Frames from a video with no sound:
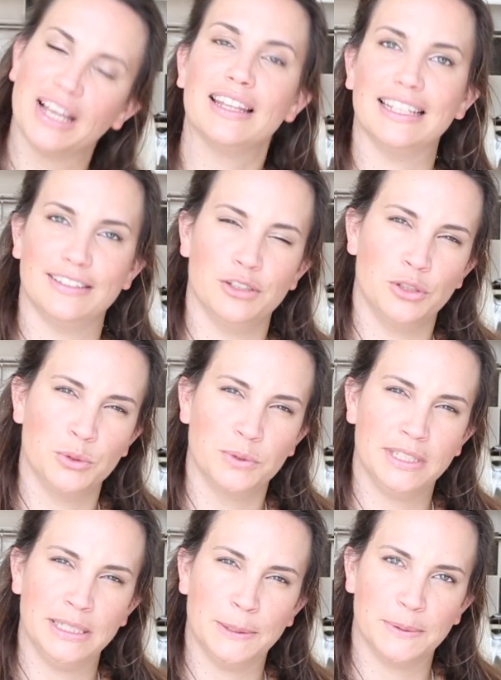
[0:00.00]
That's a
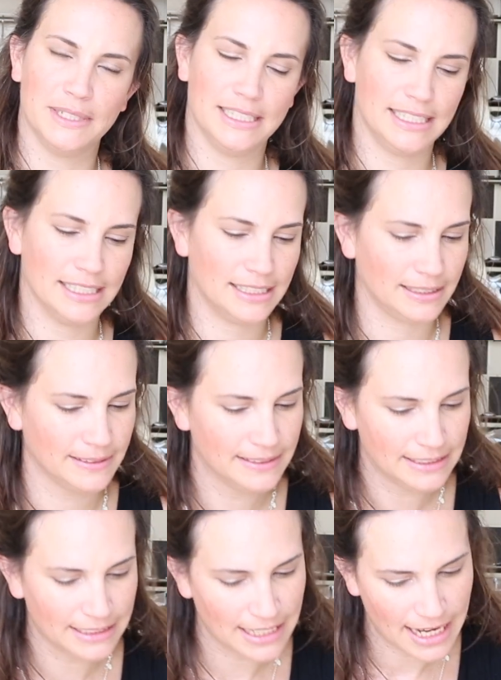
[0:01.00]
naughty girl.
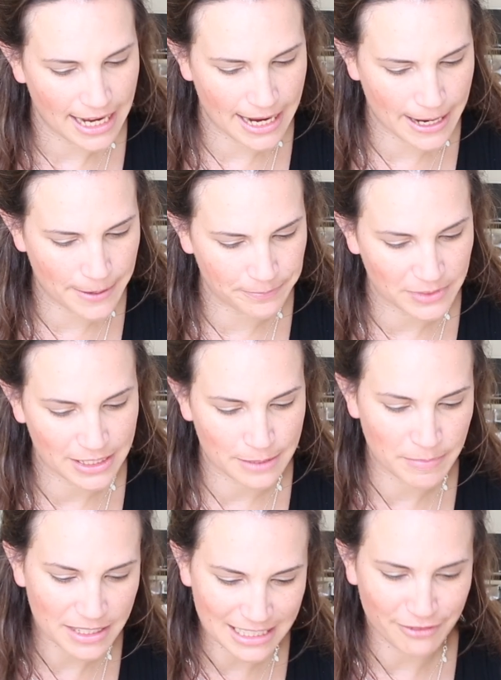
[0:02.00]
It
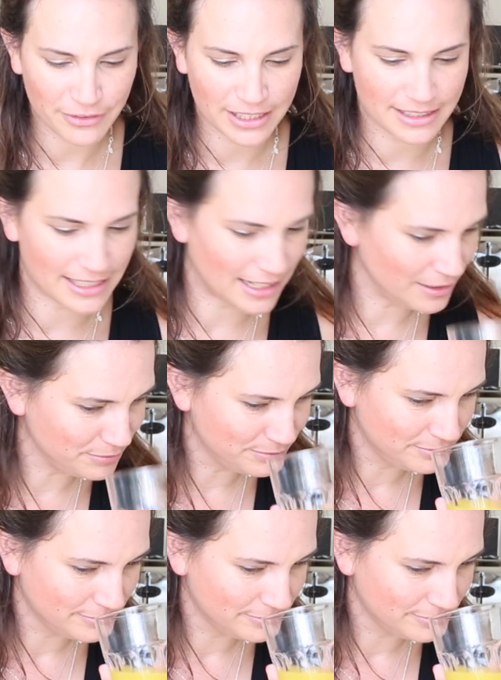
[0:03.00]
smells like Fanta.